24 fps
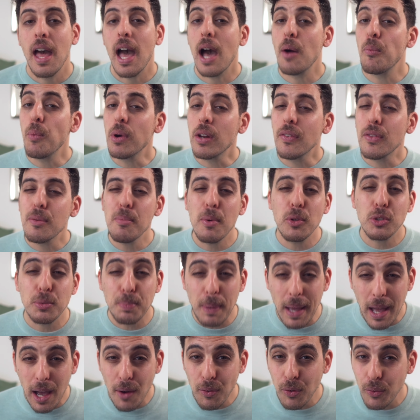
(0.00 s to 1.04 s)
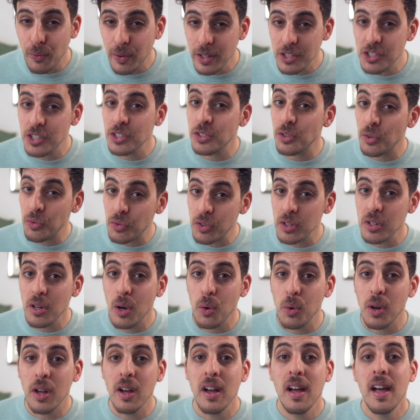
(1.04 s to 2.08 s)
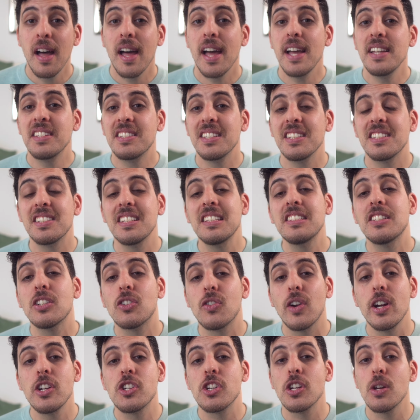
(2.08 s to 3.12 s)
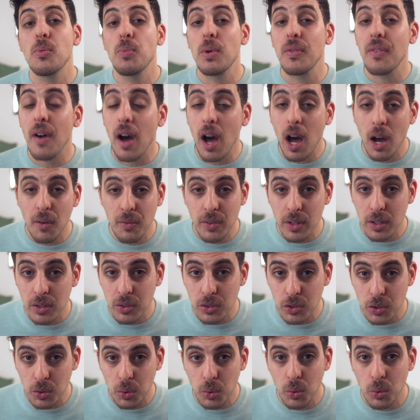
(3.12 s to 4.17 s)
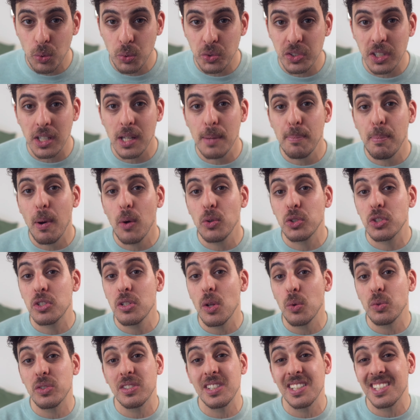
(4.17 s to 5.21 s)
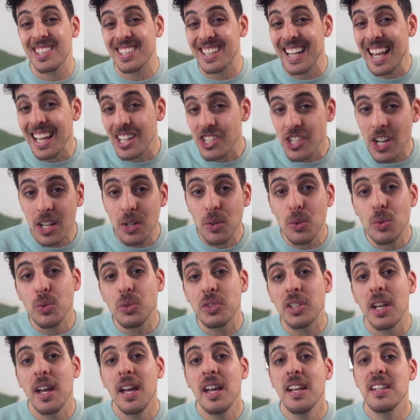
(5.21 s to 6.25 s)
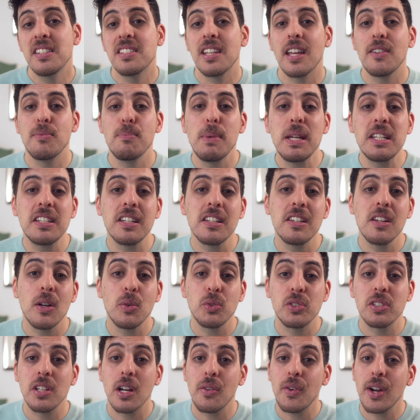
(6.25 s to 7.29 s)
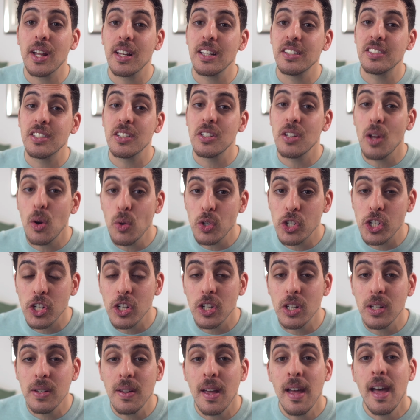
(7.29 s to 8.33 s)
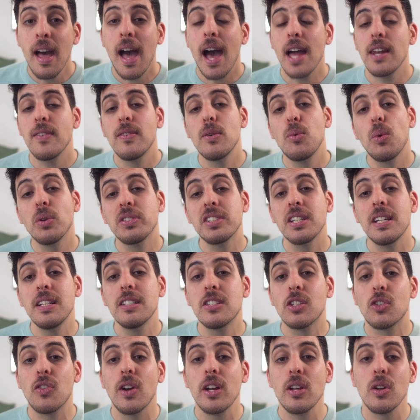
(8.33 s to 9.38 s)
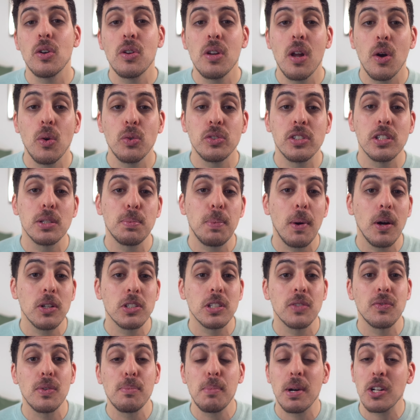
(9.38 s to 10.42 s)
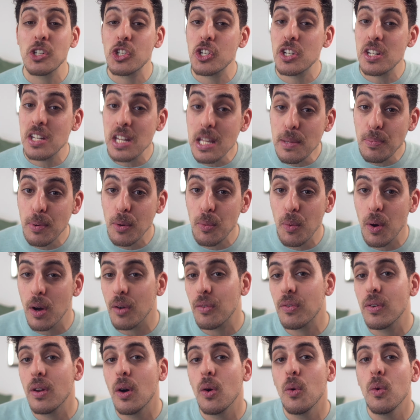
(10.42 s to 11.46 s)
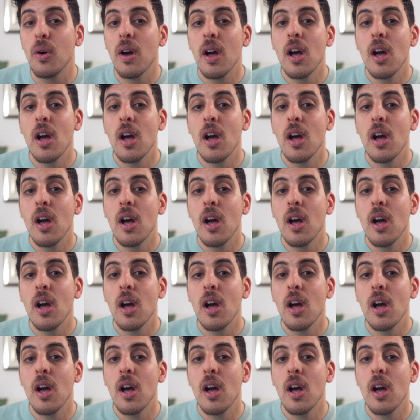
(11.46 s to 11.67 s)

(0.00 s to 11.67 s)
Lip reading: And one of the most powerful features of Granola is its integration with other tools. It can post notes to Slack channels, save meeting notes directly to Notion, and if you want to integrate your notes as part of a much deeper workflow,